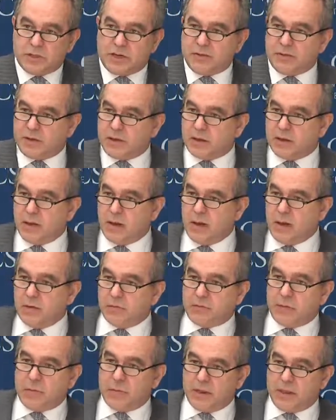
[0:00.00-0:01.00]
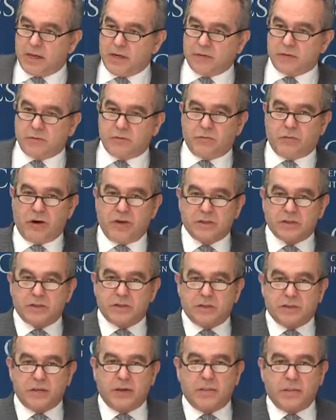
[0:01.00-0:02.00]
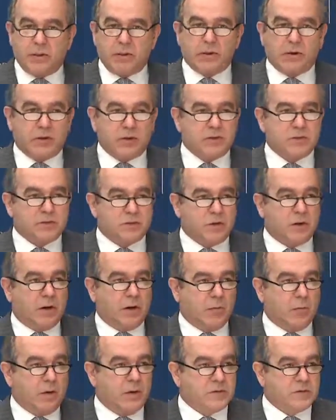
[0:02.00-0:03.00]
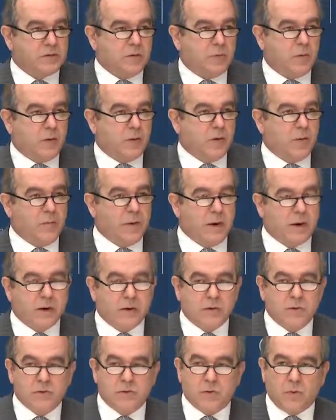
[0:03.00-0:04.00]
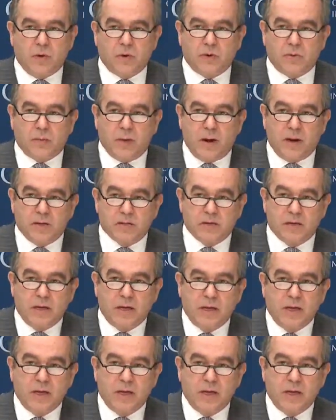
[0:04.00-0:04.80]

And I think for Malaysian friends, a similar concern what, is, what are Americans going to raise?